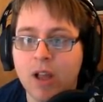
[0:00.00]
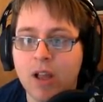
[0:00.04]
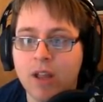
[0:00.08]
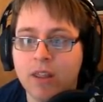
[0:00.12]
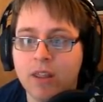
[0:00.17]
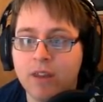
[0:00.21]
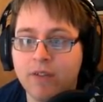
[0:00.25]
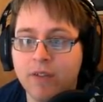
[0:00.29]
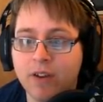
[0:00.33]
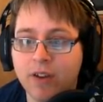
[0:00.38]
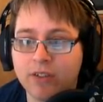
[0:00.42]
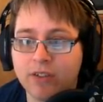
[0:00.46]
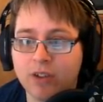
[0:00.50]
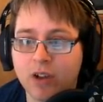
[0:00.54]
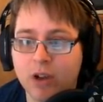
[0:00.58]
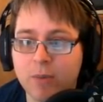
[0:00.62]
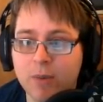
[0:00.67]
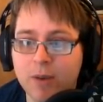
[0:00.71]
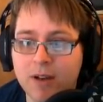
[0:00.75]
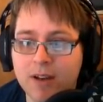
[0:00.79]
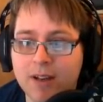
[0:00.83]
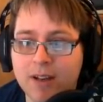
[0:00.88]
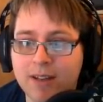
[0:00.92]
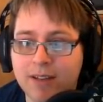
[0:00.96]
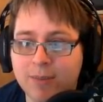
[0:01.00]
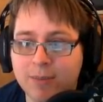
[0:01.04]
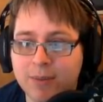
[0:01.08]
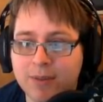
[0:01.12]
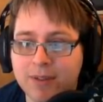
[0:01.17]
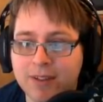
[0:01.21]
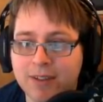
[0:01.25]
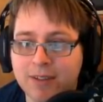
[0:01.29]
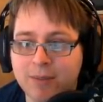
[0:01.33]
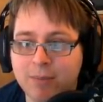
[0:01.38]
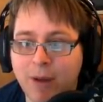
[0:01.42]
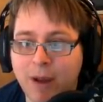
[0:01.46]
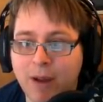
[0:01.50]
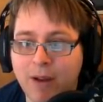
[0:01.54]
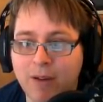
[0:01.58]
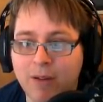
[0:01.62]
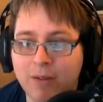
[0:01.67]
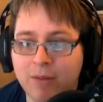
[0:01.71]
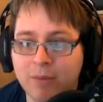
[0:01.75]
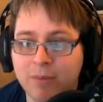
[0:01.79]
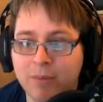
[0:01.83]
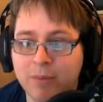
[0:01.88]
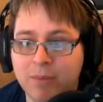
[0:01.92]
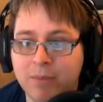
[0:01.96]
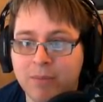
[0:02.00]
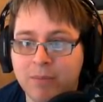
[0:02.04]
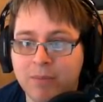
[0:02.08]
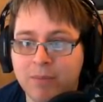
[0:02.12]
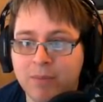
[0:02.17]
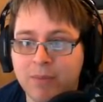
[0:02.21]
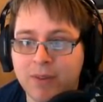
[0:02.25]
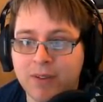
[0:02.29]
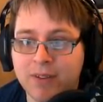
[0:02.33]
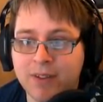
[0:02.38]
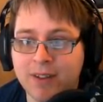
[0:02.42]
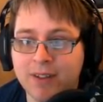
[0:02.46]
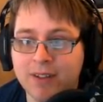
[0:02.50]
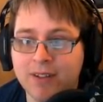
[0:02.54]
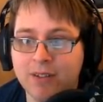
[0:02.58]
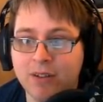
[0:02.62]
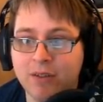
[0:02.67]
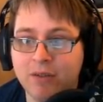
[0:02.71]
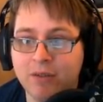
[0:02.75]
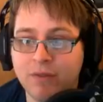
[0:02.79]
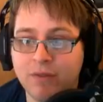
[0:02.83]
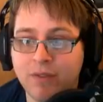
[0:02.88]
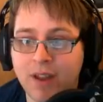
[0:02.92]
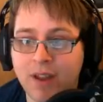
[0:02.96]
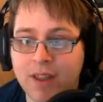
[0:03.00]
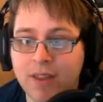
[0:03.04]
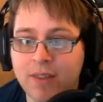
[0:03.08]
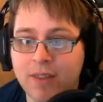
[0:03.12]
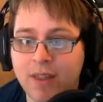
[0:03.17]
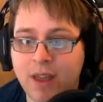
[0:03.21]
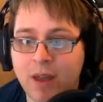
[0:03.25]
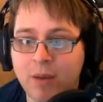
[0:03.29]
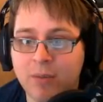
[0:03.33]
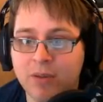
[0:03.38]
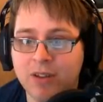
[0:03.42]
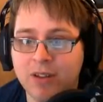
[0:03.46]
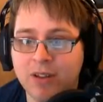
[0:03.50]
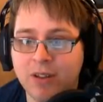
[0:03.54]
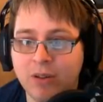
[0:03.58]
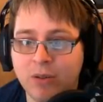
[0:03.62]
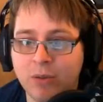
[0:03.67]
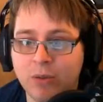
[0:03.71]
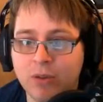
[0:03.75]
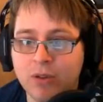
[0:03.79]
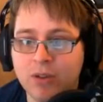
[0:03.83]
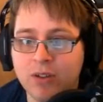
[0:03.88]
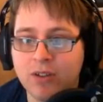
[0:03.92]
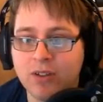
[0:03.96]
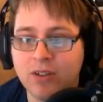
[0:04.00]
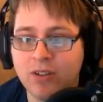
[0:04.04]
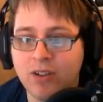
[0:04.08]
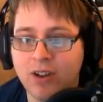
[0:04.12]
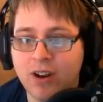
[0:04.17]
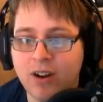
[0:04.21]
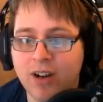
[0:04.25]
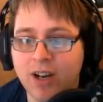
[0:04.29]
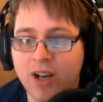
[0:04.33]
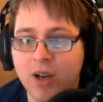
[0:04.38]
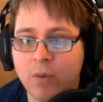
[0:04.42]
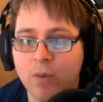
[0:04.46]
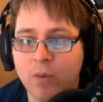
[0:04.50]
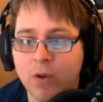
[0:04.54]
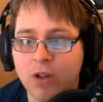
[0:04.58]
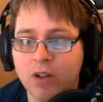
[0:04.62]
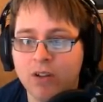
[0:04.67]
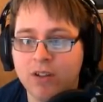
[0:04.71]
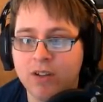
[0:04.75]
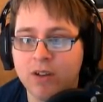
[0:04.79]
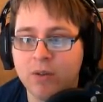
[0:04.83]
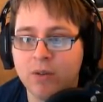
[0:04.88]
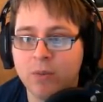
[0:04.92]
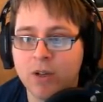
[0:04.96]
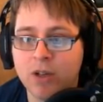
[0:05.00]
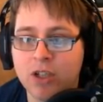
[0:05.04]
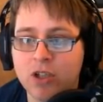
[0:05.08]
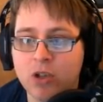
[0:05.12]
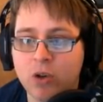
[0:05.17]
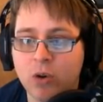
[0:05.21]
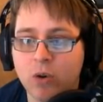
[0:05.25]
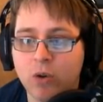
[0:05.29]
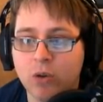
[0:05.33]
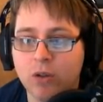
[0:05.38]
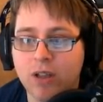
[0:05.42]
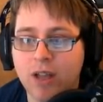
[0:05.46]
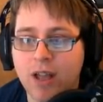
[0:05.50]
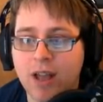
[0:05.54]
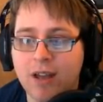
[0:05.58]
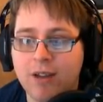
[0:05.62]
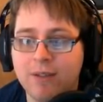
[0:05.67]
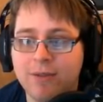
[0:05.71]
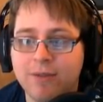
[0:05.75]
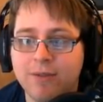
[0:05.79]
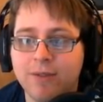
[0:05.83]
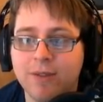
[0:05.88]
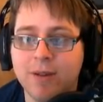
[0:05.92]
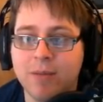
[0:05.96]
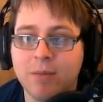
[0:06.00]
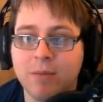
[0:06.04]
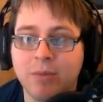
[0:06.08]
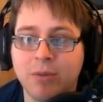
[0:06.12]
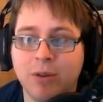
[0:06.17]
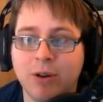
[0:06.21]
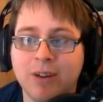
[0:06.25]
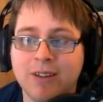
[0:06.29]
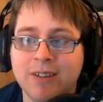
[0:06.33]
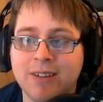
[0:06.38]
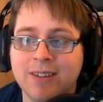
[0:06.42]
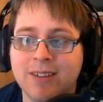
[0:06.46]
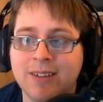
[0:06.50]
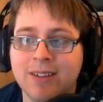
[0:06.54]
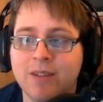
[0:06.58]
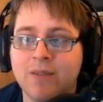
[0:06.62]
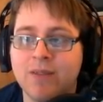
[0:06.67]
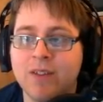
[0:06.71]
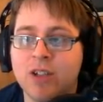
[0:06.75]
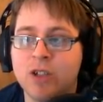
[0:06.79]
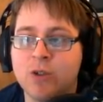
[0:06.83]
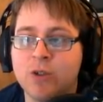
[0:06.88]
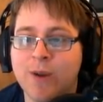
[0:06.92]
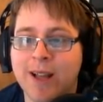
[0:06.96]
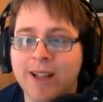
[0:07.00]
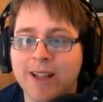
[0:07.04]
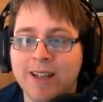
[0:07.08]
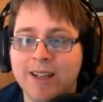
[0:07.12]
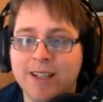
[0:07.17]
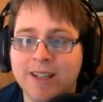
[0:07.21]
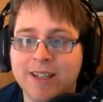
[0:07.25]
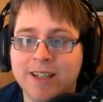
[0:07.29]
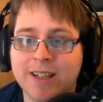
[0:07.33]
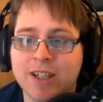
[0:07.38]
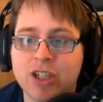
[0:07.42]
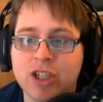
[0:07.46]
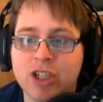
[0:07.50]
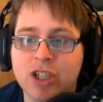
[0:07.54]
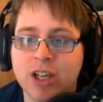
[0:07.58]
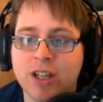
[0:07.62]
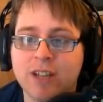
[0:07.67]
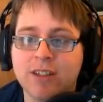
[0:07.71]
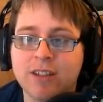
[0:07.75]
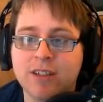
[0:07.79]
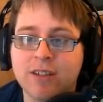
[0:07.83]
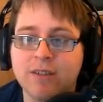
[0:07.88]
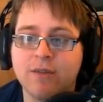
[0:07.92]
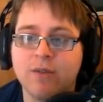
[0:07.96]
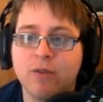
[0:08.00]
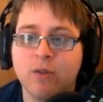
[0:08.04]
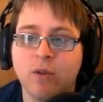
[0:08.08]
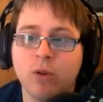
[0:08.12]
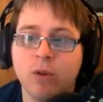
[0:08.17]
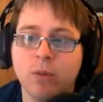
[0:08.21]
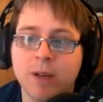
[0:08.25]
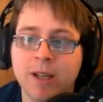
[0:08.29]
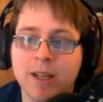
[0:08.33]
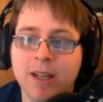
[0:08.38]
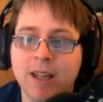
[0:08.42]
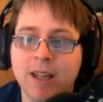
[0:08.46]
The first Omen is possessed of faith absolute, desiring a world in which all life embraces individuality and shuns conformity.